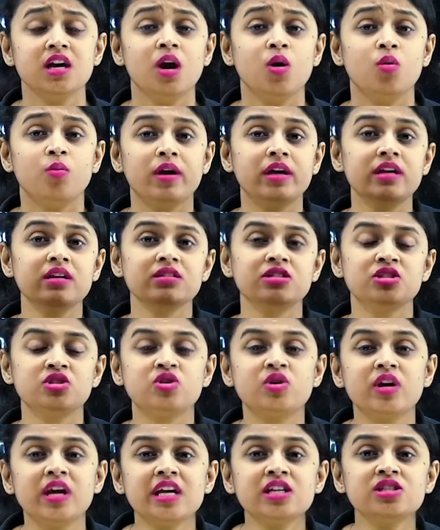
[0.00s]
when a
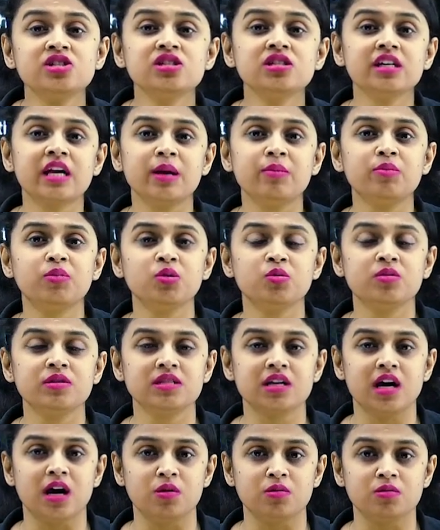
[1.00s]
stranger came to his
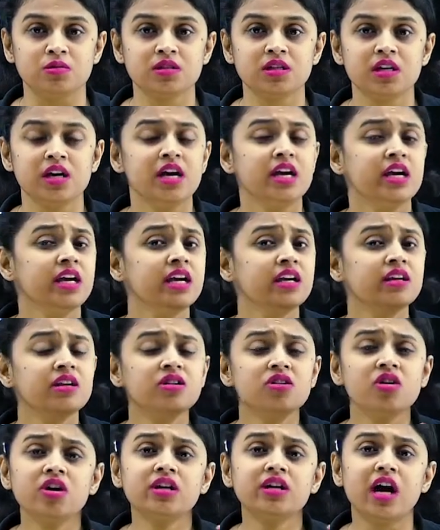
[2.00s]
house, he did
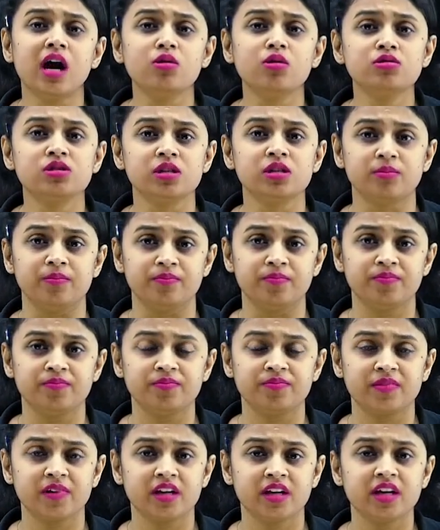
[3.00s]
not doubt him,
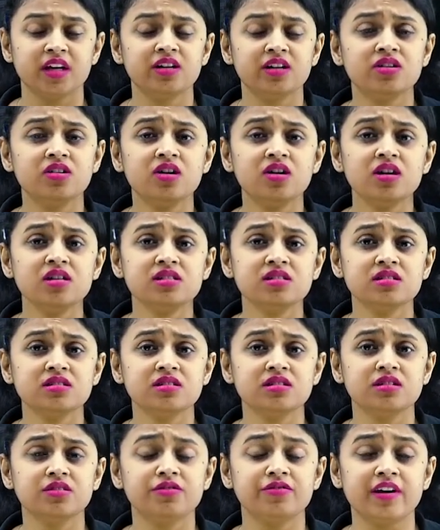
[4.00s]
he did not
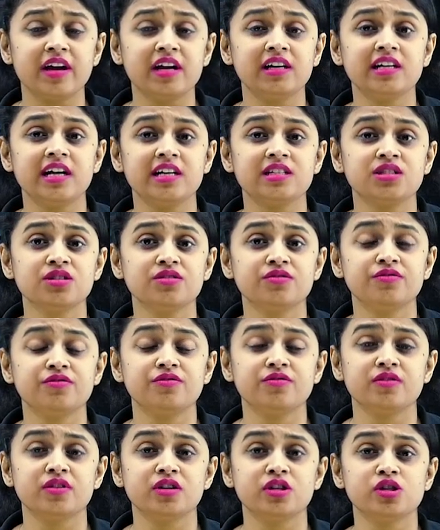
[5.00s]
uh, felt as if
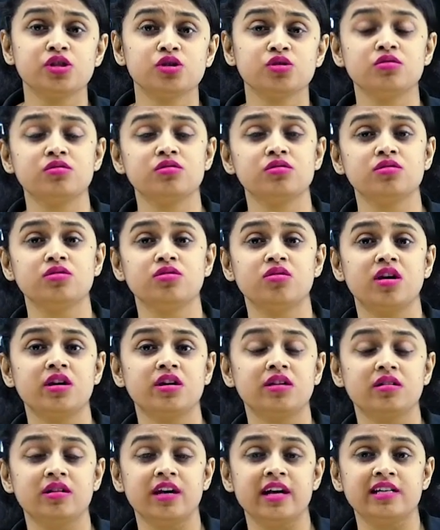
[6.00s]
he should not
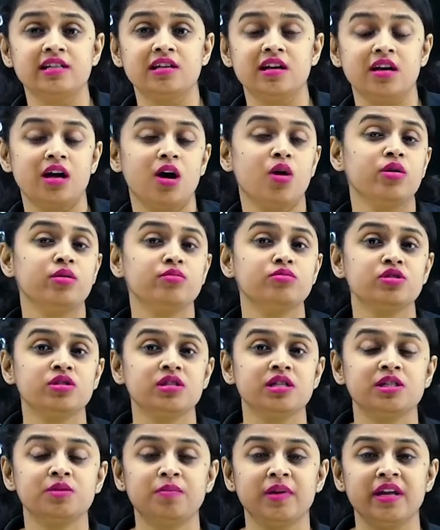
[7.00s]
allow him in
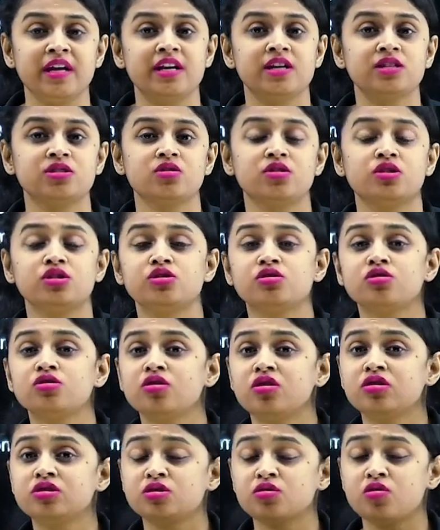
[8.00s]
his place or he should
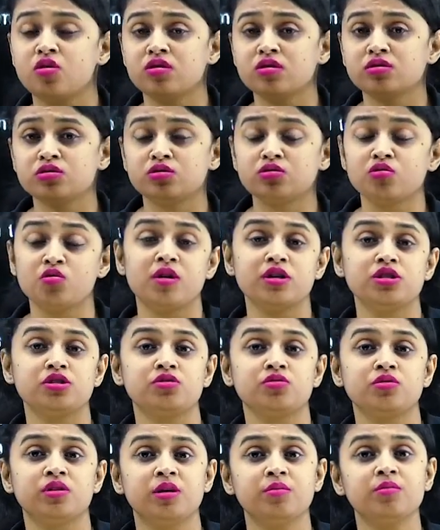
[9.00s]
not talk so much
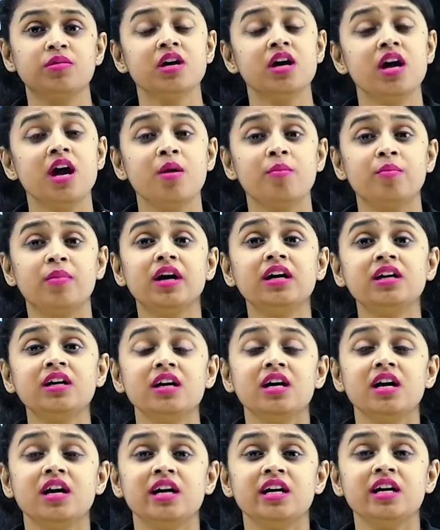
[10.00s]
to him, but
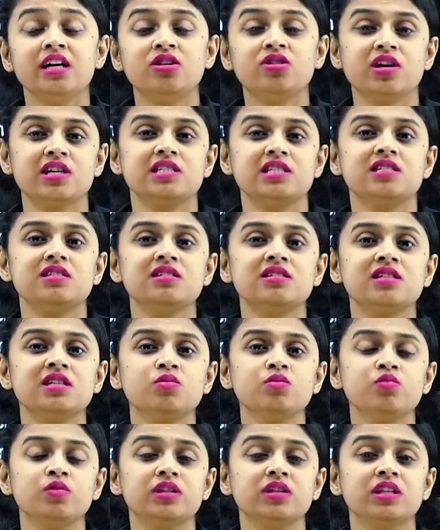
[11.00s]
he trusted
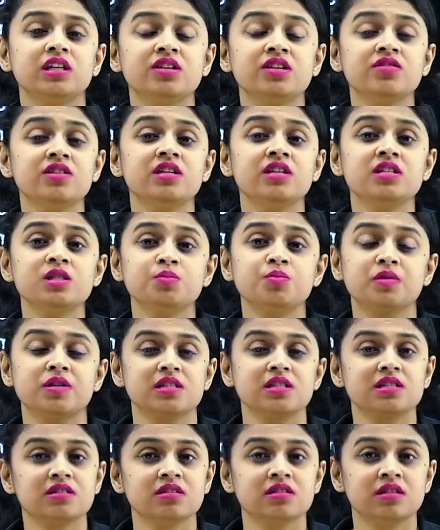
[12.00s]
him with even his
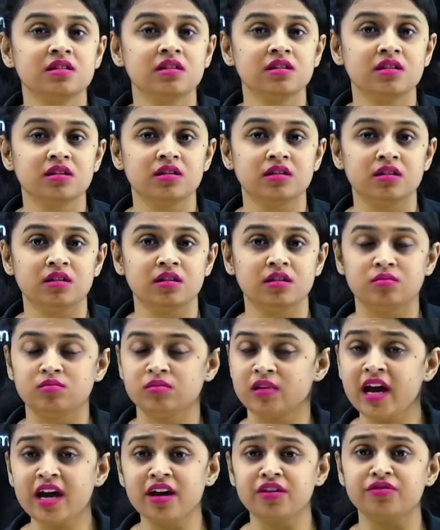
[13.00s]
personal uh,
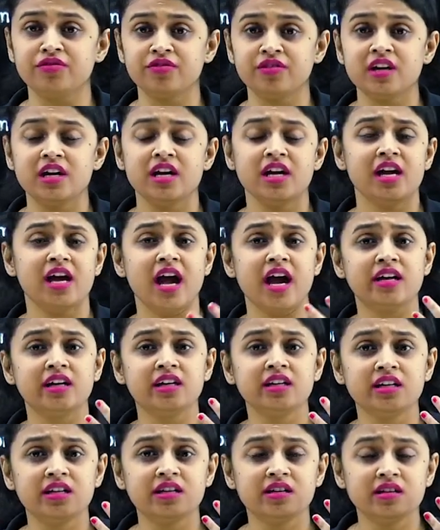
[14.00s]
life, and
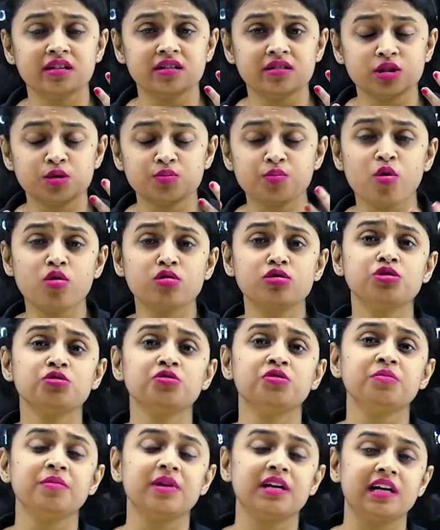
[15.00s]
he uh, spoke to
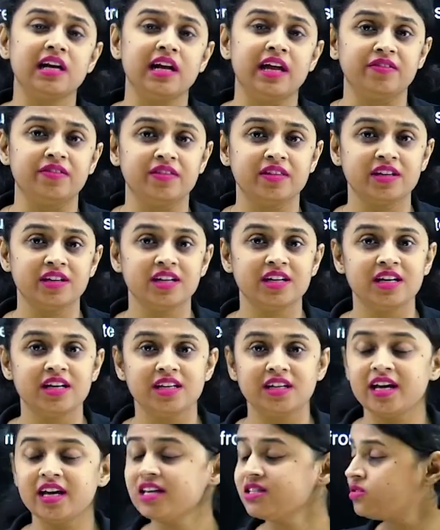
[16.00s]
him at length.
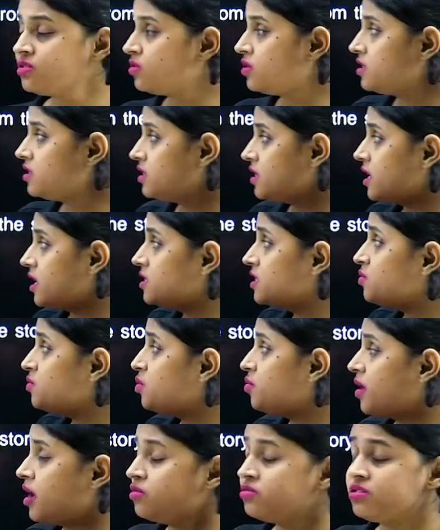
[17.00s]
Yes, so this tells him
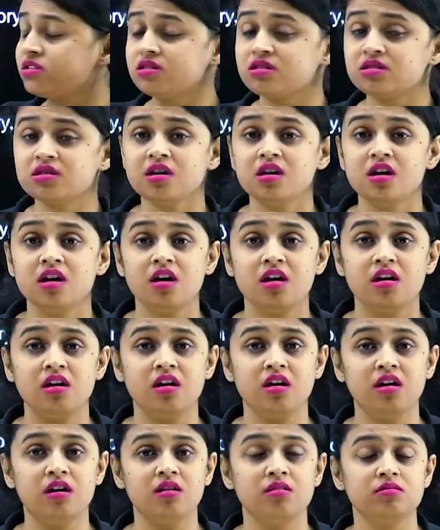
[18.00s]
about his,
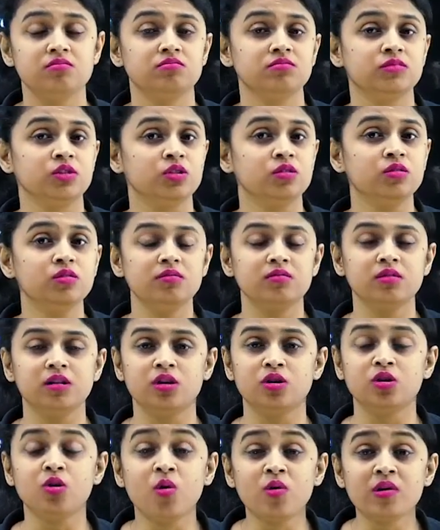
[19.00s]
uh, you know, uh,
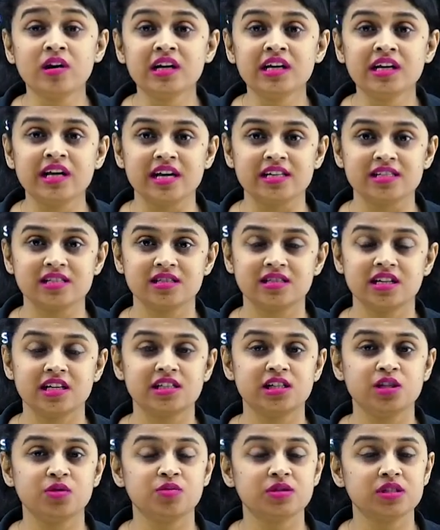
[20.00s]
loneliness that
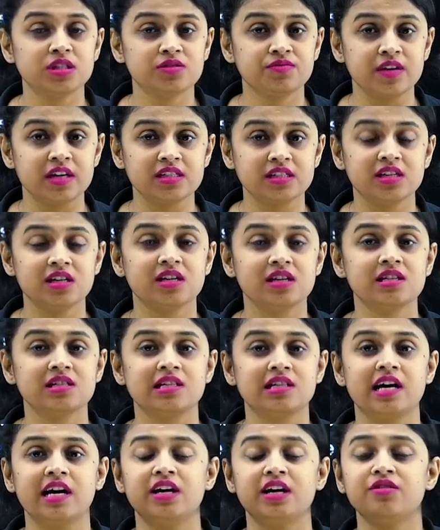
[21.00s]
he was facing in his
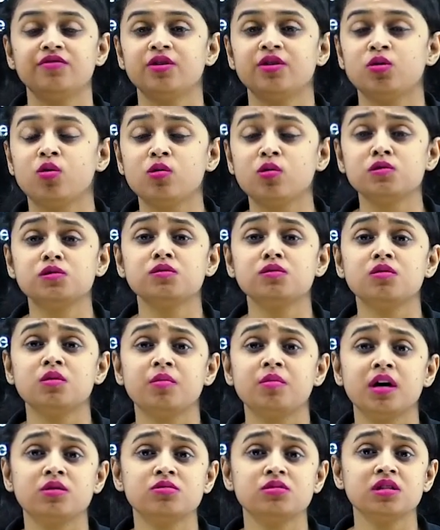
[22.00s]
life, and also
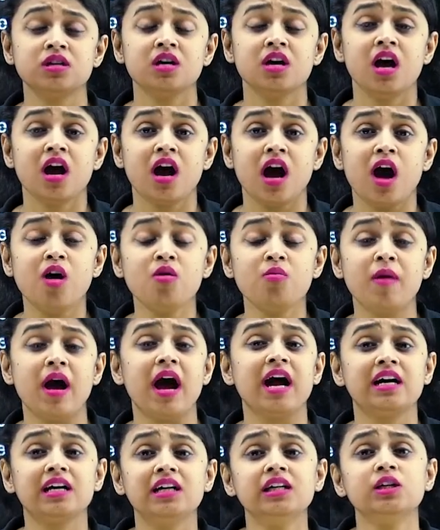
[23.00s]
about how
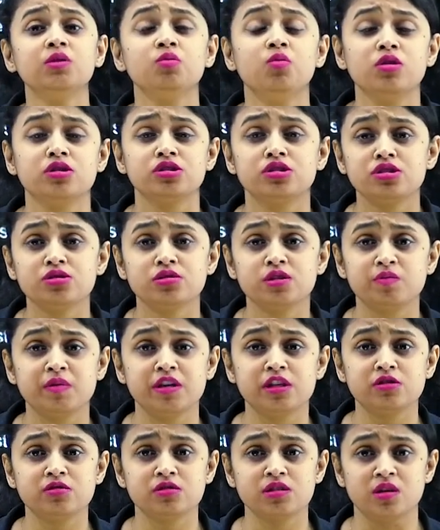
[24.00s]
badly he wanted to speak
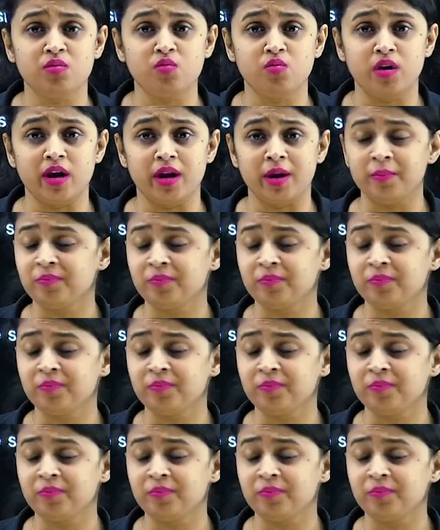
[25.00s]
to someone